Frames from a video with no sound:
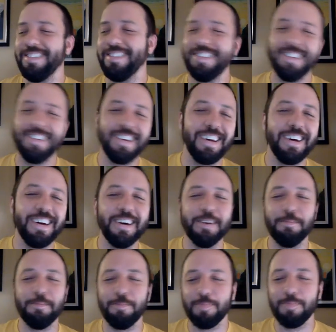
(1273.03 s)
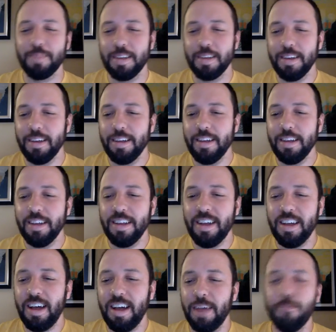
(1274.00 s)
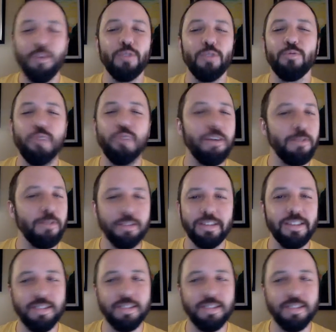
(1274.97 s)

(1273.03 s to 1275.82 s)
I'm full of references